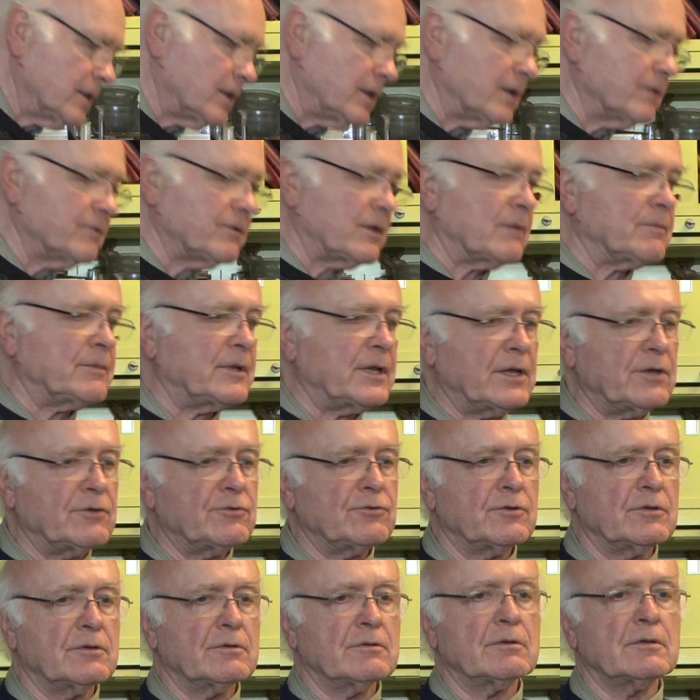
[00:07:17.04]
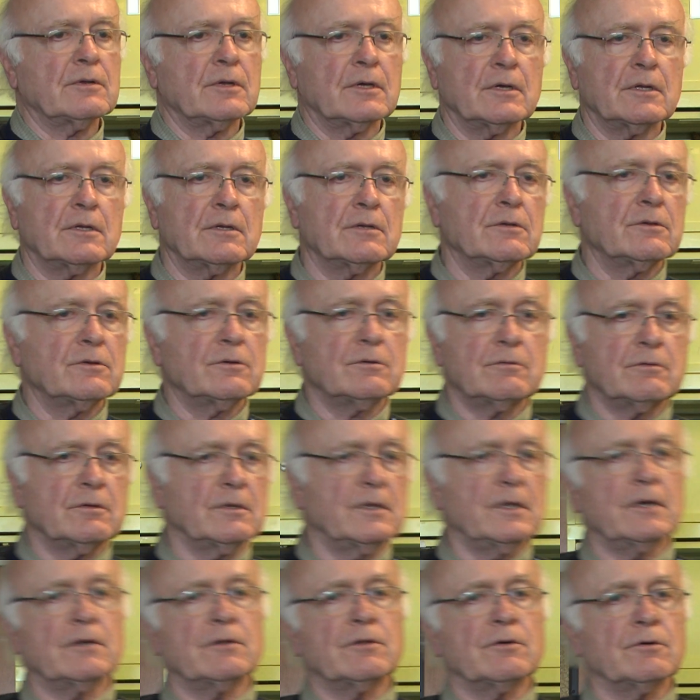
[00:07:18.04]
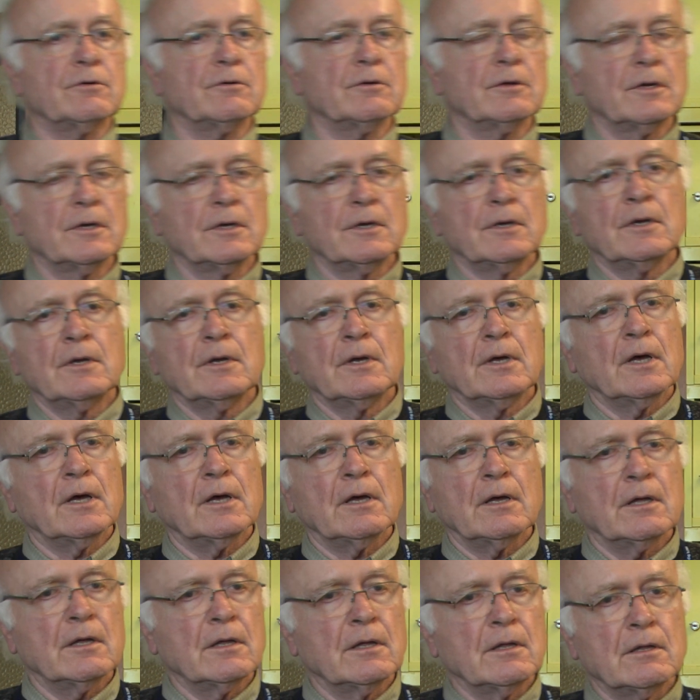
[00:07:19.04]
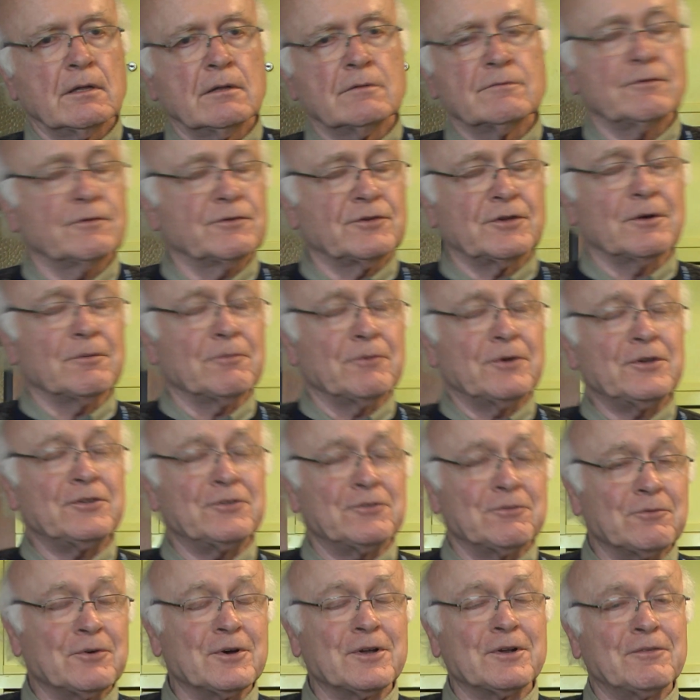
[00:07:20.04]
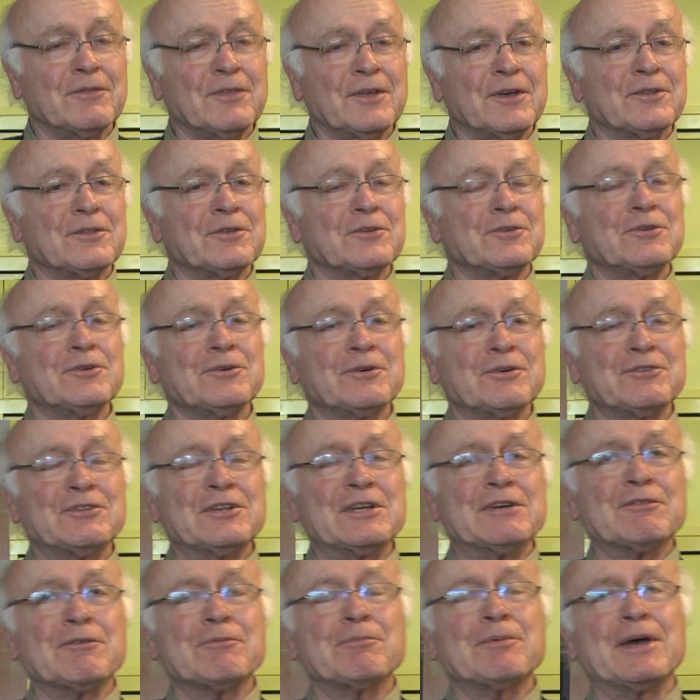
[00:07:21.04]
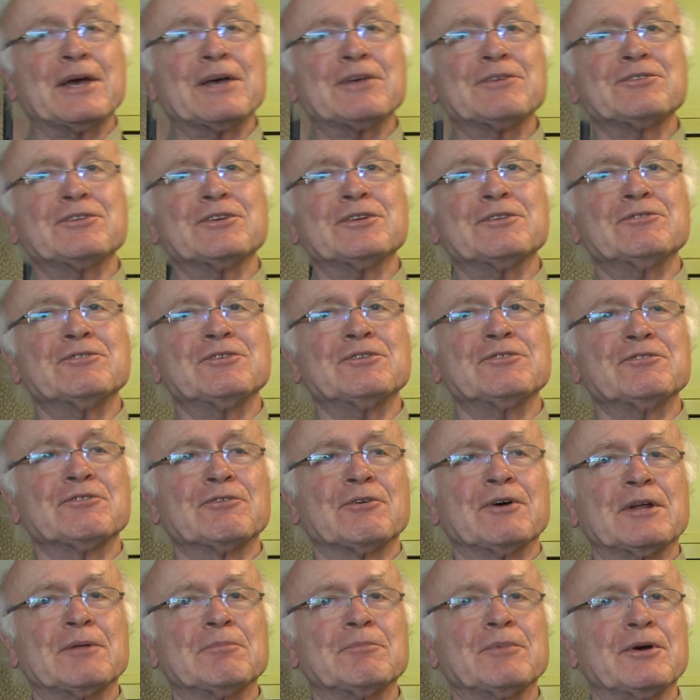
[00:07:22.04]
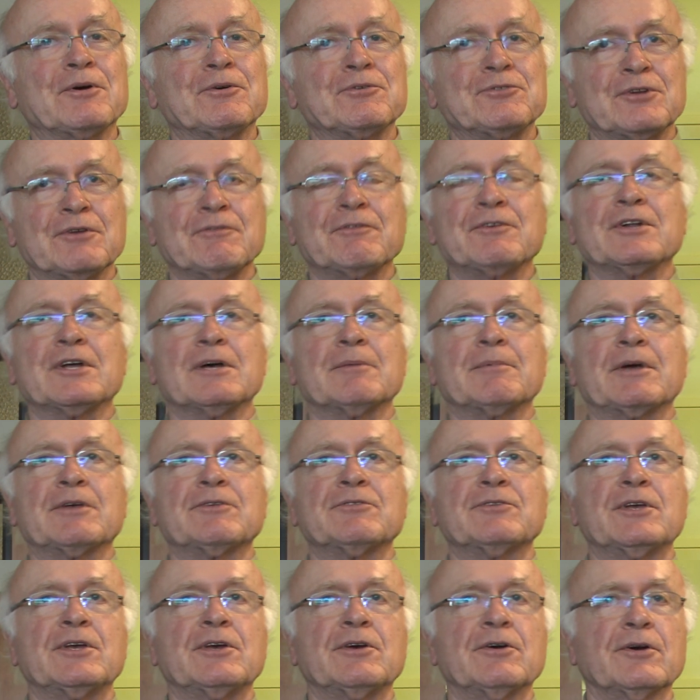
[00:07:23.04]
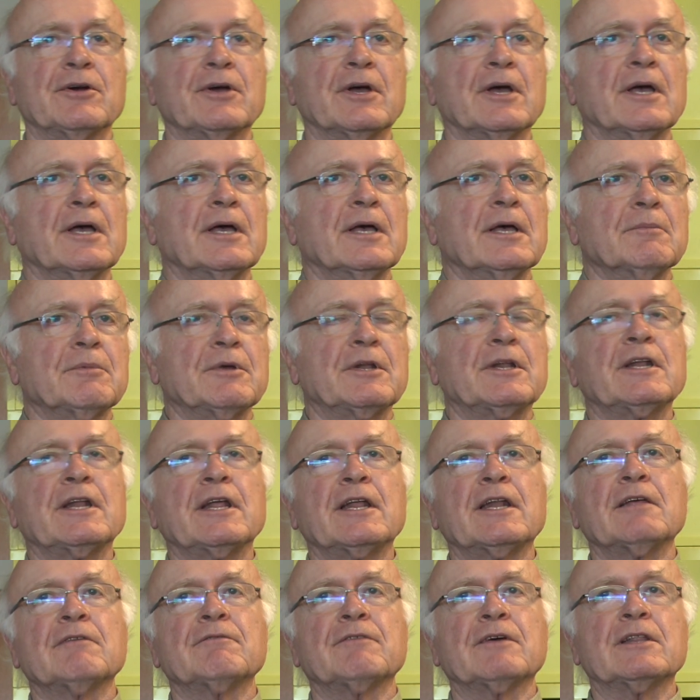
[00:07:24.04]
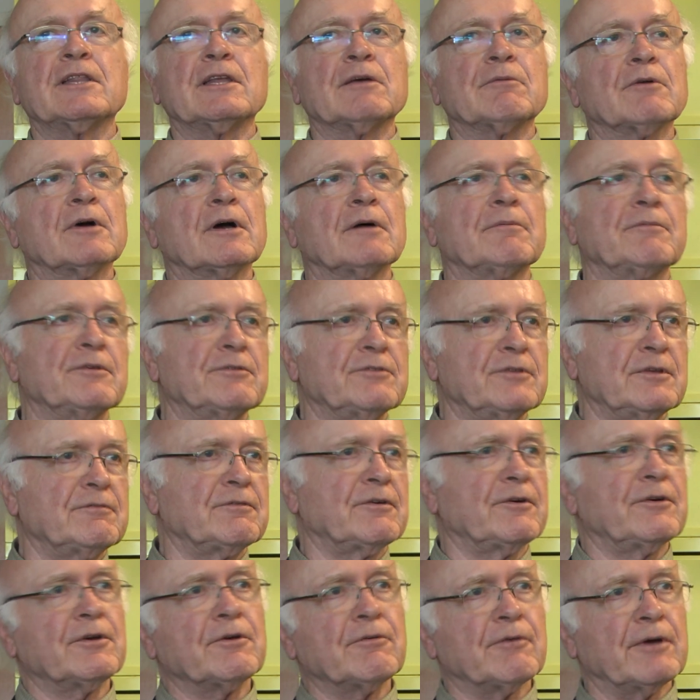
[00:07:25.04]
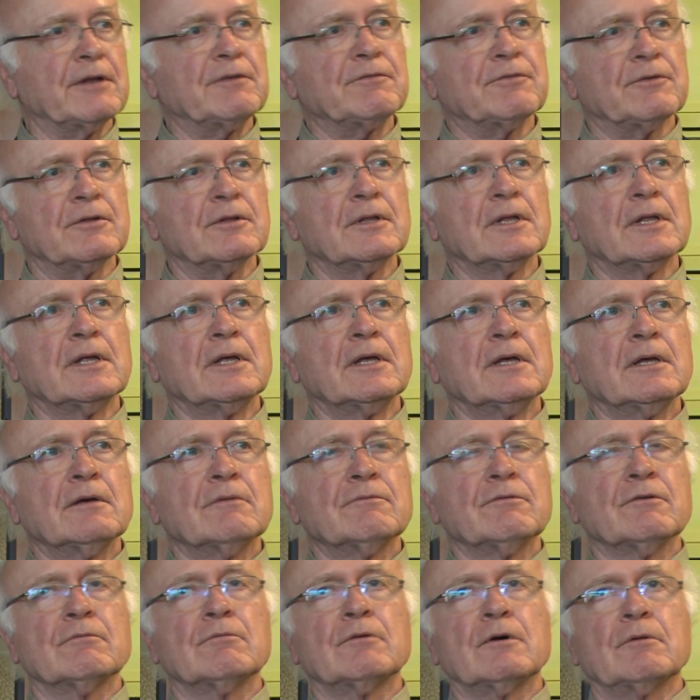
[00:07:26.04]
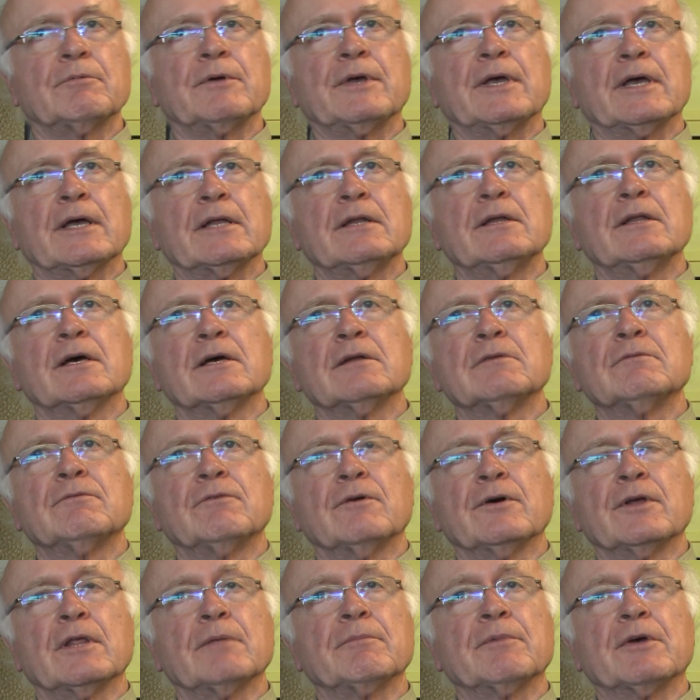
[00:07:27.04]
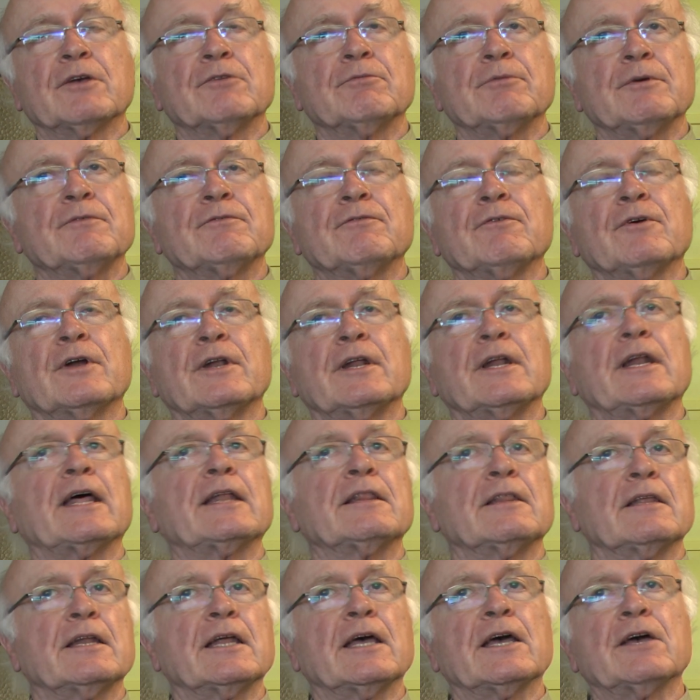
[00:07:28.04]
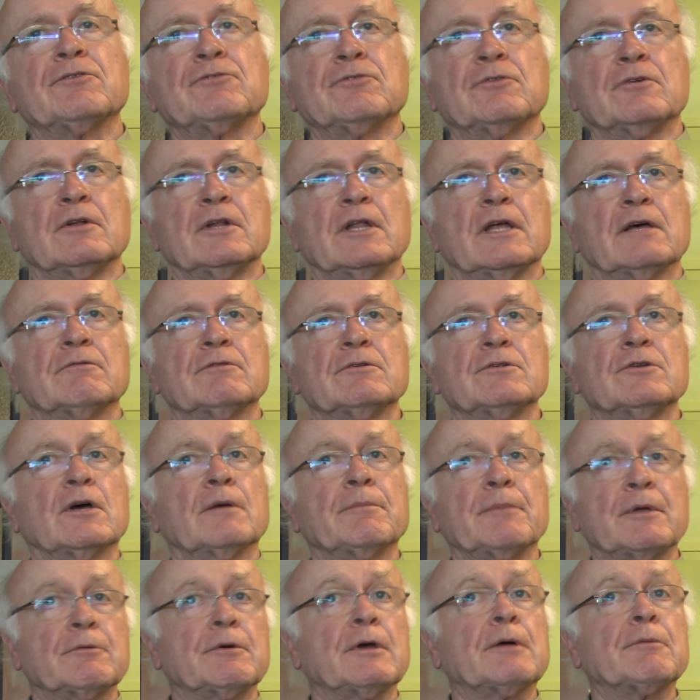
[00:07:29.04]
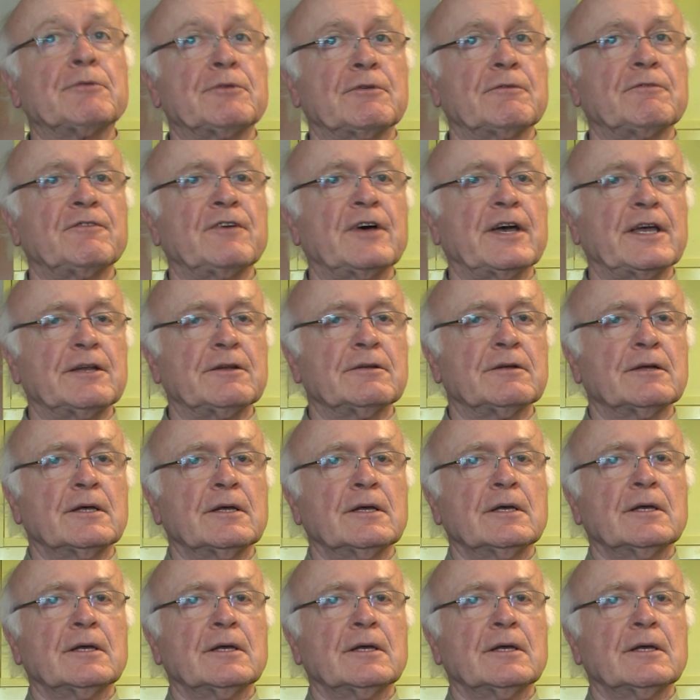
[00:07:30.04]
the examination. The other, for some reason, one of the other two has never passed it. She's quite embarrassed every time I see her. But in any event, they were obviously very grateful for what we had done for them, because we fought it at the national level too. I mean, it was a fight,